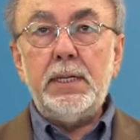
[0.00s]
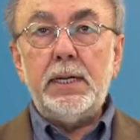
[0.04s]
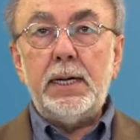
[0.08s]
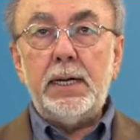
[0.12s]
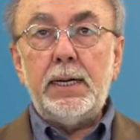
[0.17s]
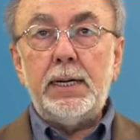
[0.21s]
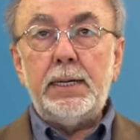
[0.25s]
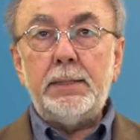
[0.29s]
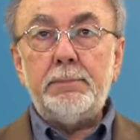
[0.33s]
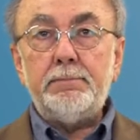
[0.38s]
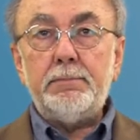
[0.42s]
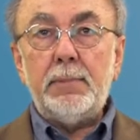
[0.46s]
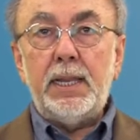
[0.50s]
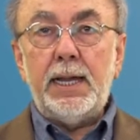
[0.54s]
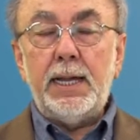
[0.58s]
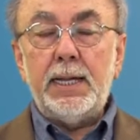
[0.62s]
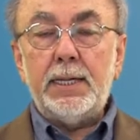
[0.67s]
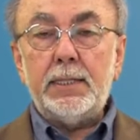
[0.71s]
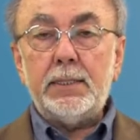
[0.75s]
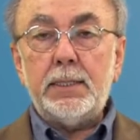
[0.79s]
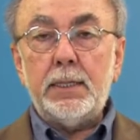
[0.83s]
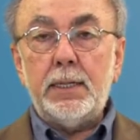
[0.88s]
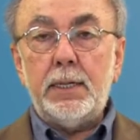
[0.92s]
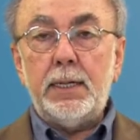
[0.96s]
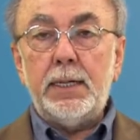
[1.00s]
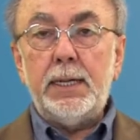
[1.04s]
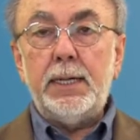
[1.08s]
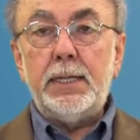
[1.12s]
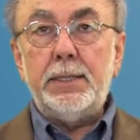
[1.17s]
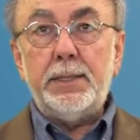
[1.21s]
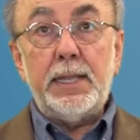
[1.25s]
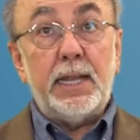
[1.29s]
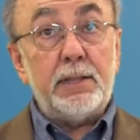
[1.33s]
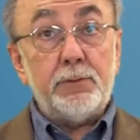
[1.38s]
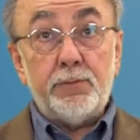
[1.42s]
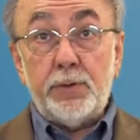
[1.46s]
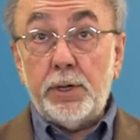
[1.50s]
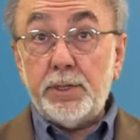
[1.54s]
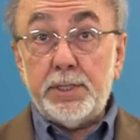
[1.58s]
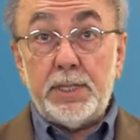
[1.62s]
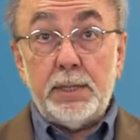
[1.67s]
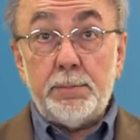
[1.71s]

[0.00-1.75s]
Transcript: um, like uh, and not very